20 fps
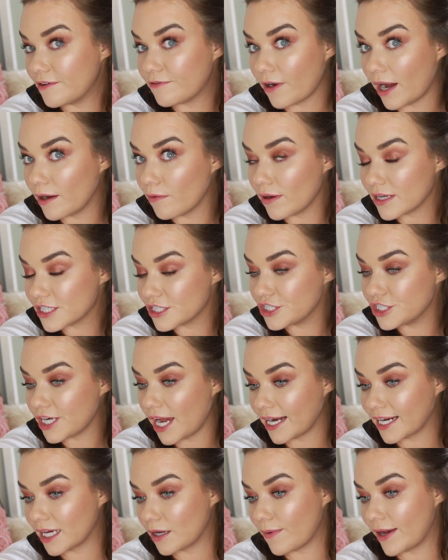If I wasn't
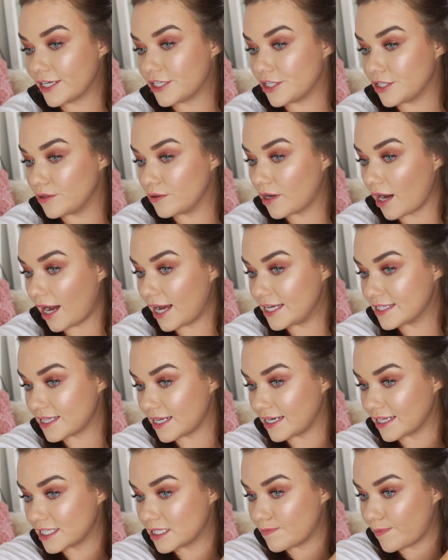chatting away to you guys
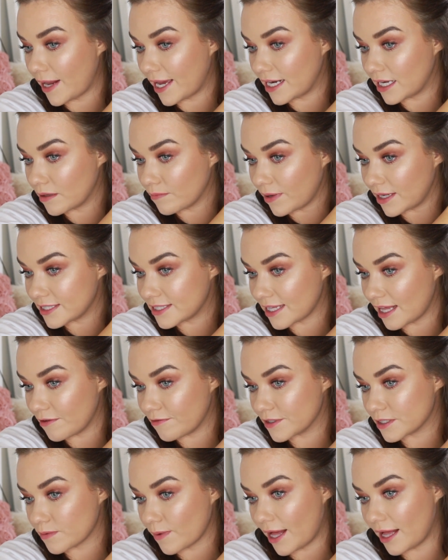and explaining
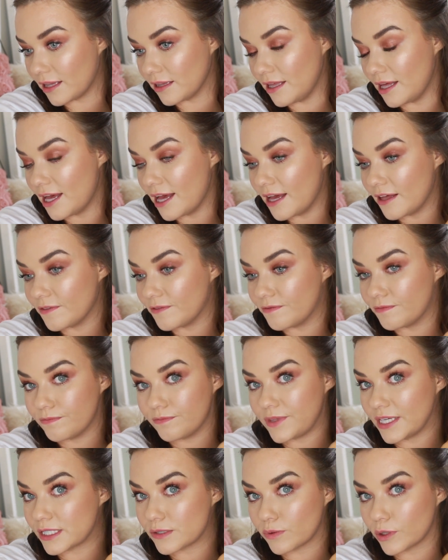myself as well,
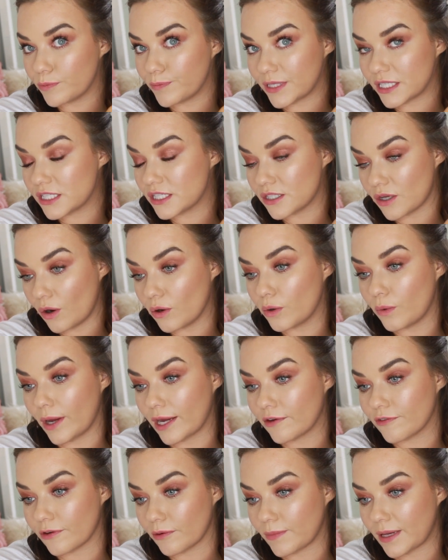this would be so
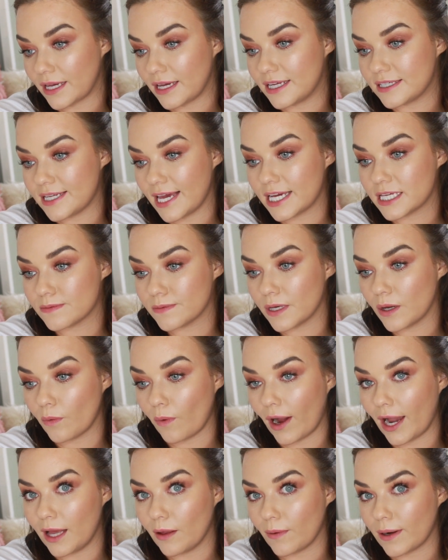quick for me. It takes me a
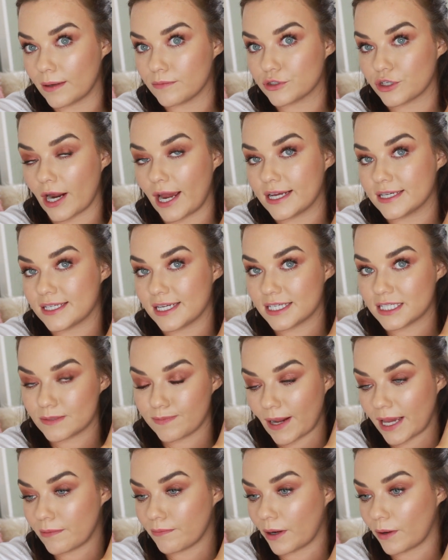while when I'm trying to
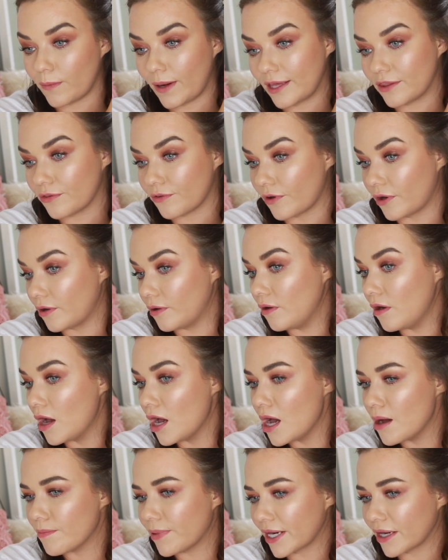explain my way through,
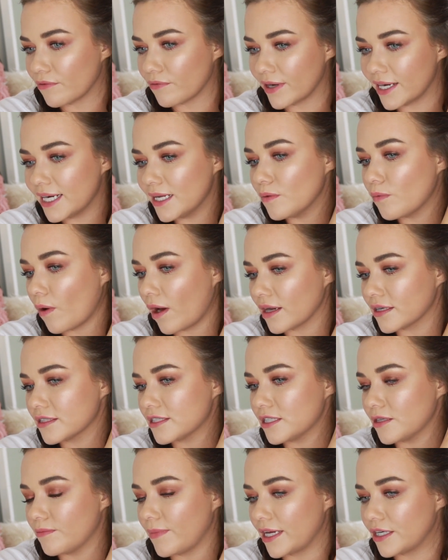but I really
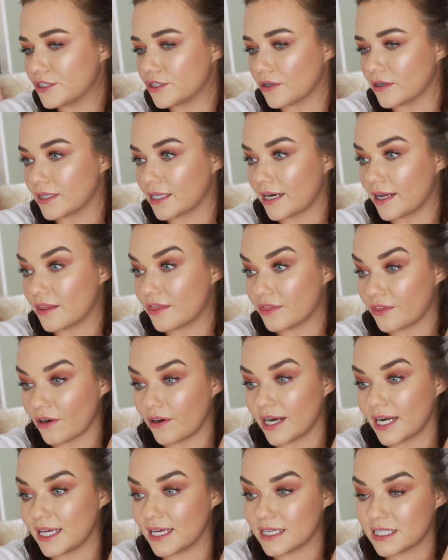want to make sure that I
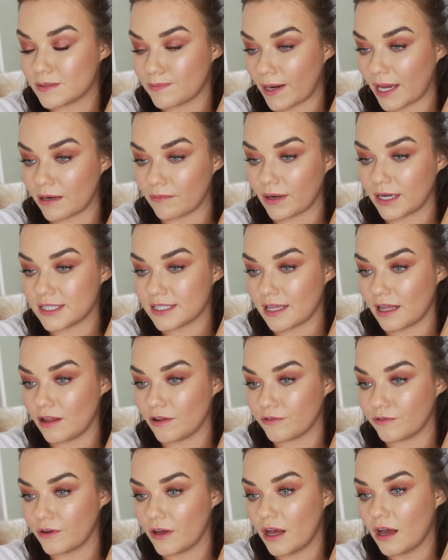thoroughly explain
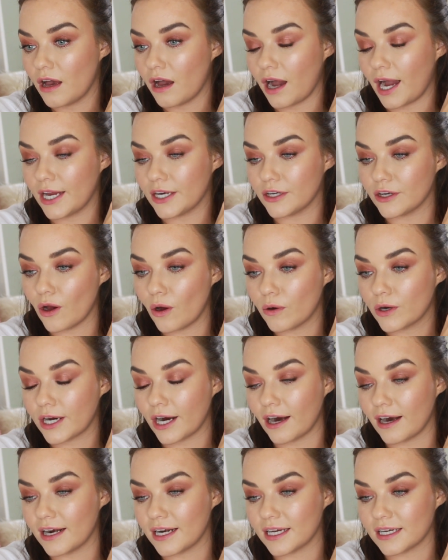myself. I know
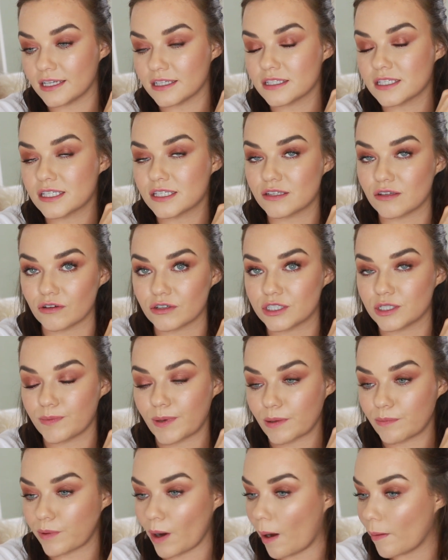curling is such a
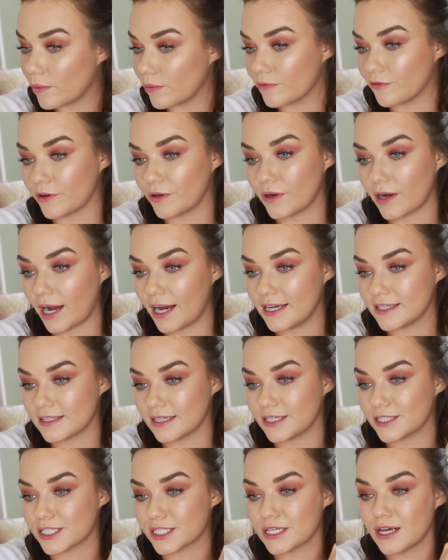big problem for you guys,
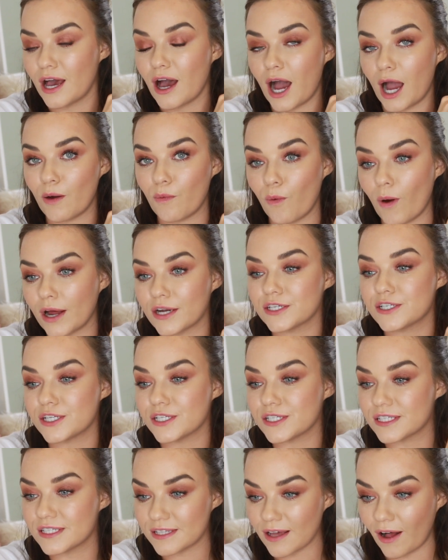and I want
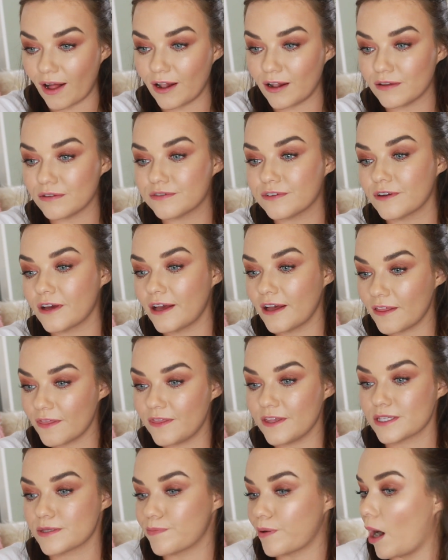to solve
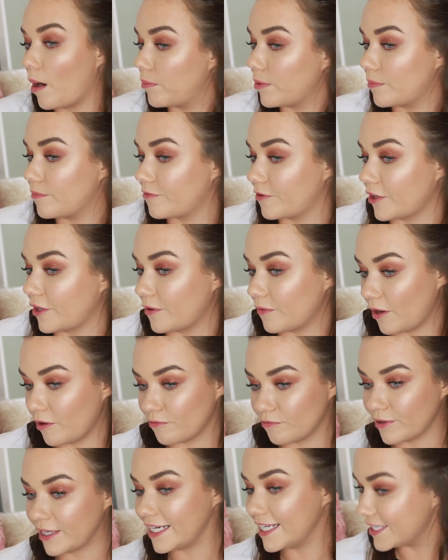this problem for you. I
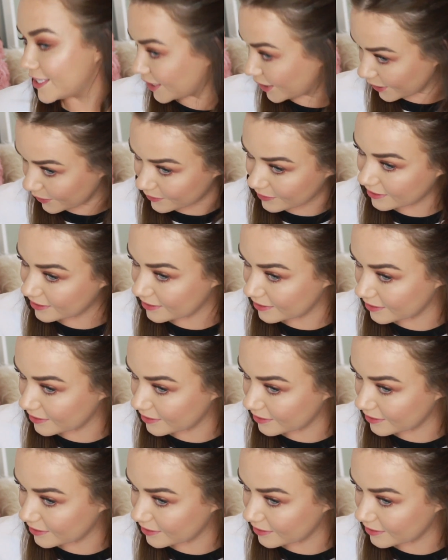really do.